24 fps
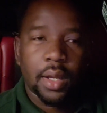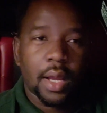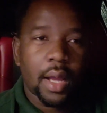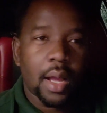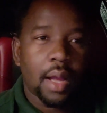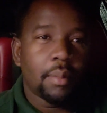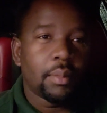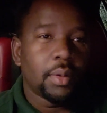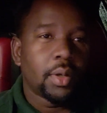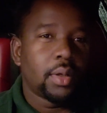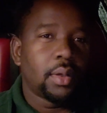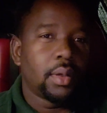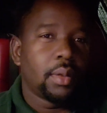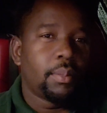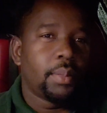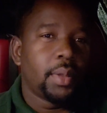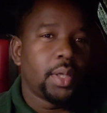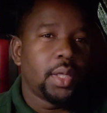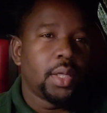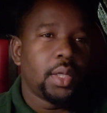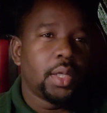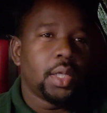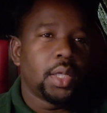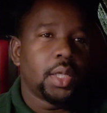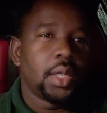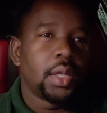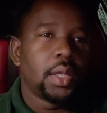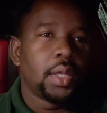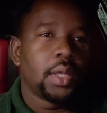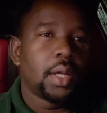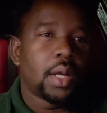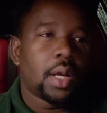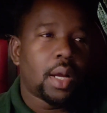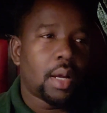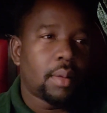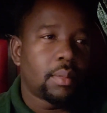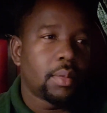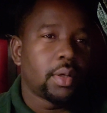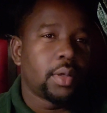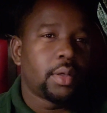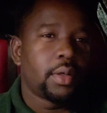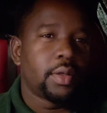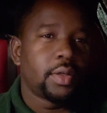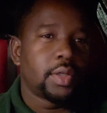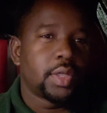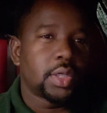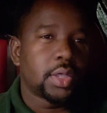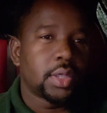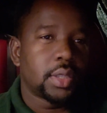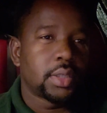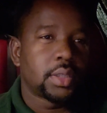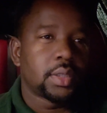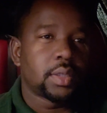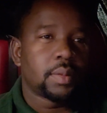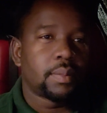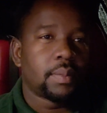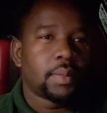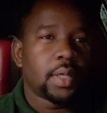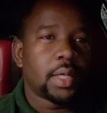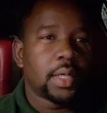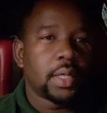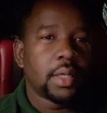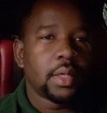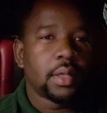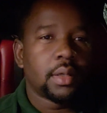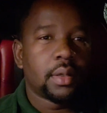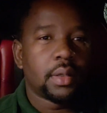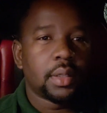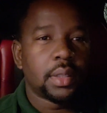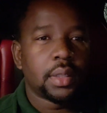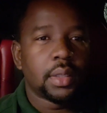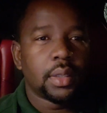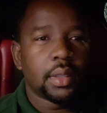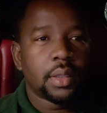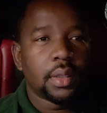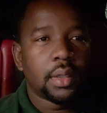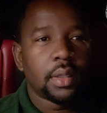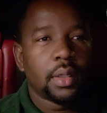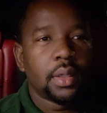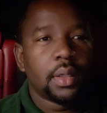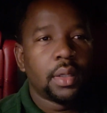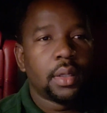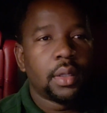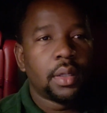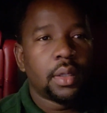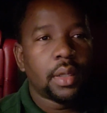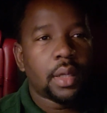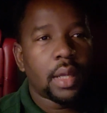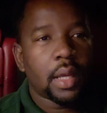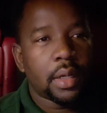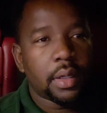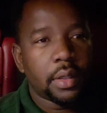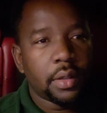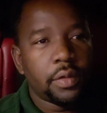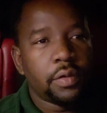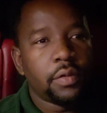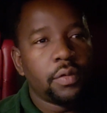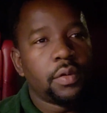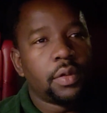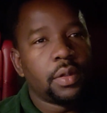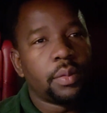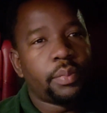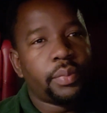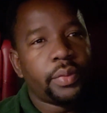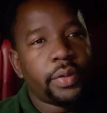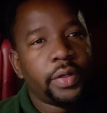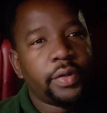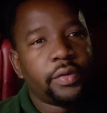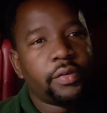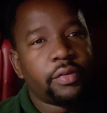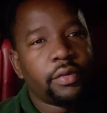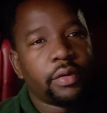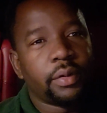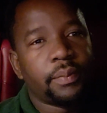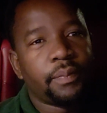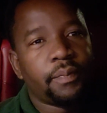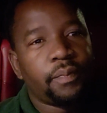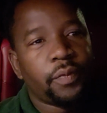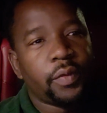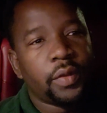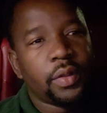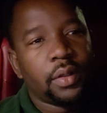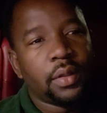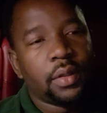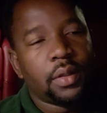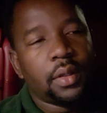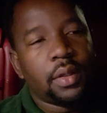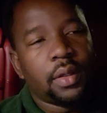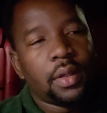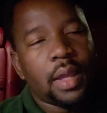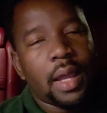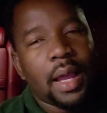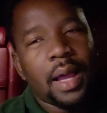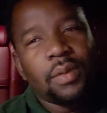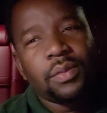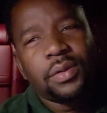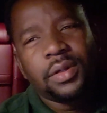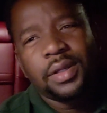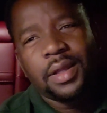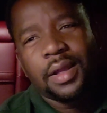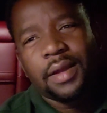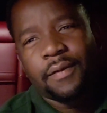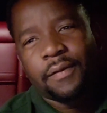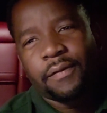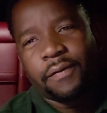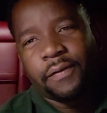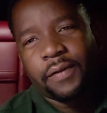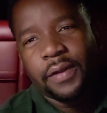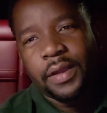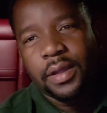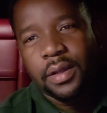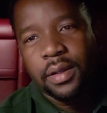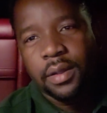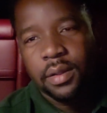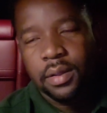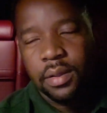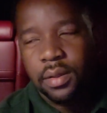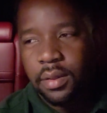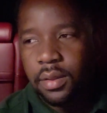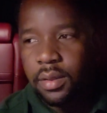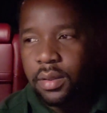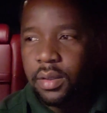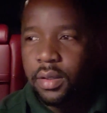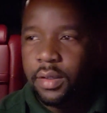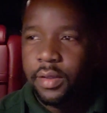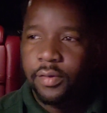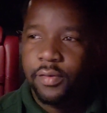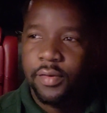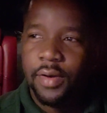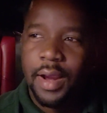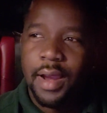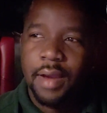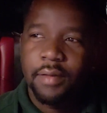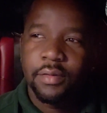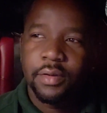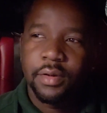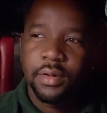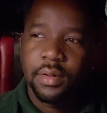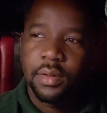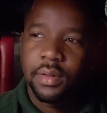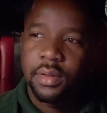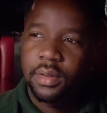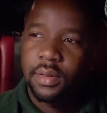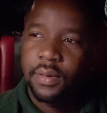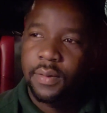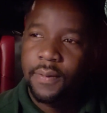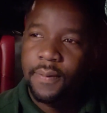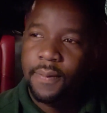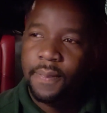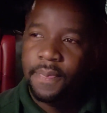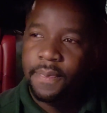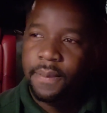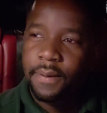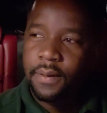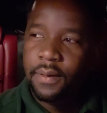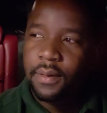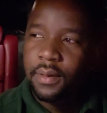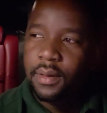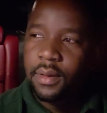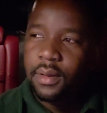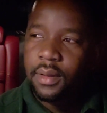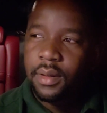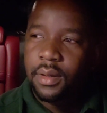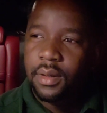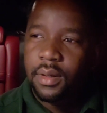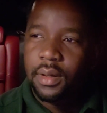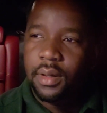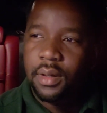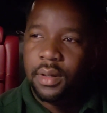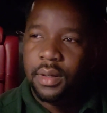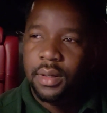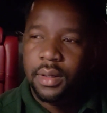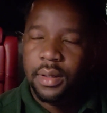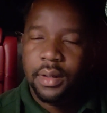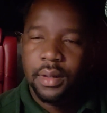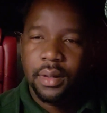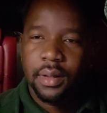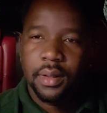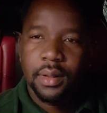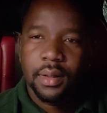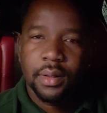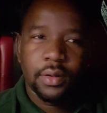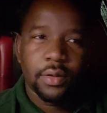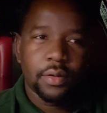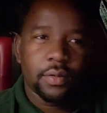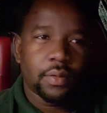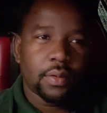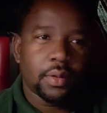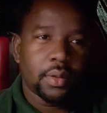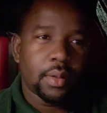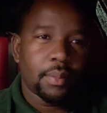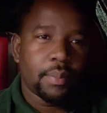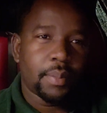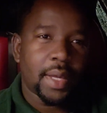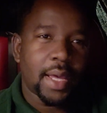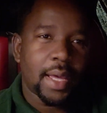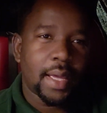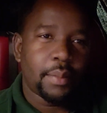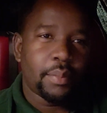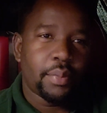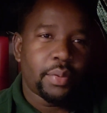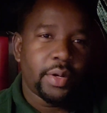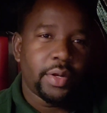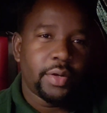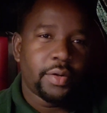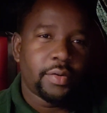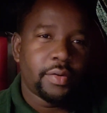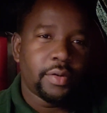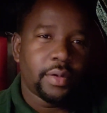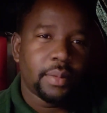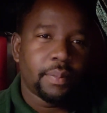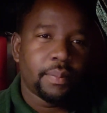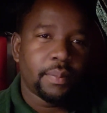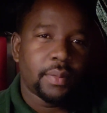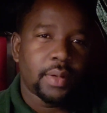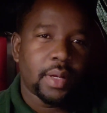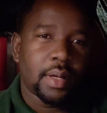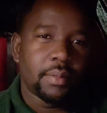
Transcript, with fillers: I'm gonna be I'm gonna judge somebody on how they do their pre-trip. I would not fail a driver on on doing a bad pre-trip.